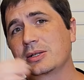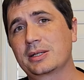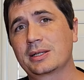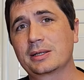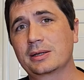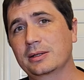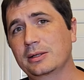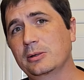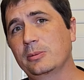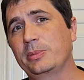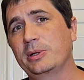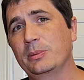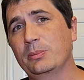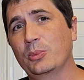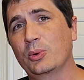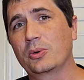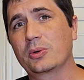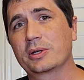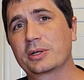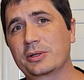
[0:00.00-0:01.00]
You get a little bit
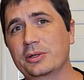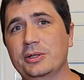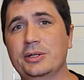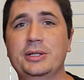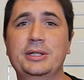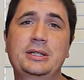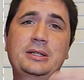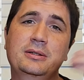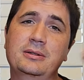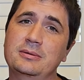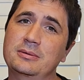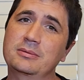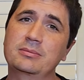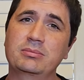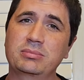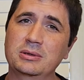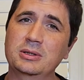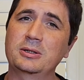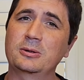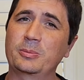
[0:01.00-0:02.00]
more good and a
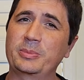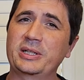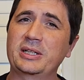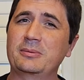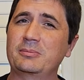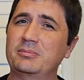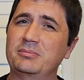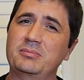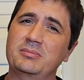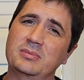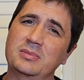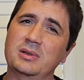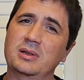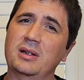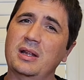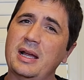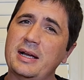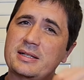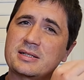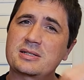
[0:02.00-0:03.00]
little bit
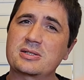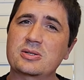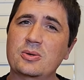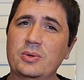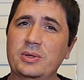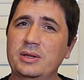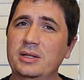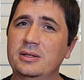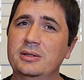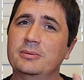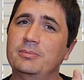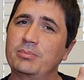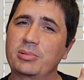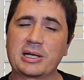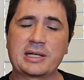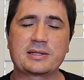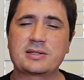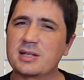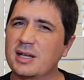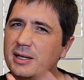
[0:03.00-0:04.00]
less on the
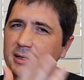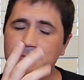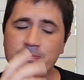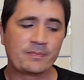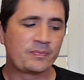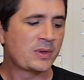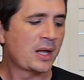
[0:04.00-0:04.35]
bread side.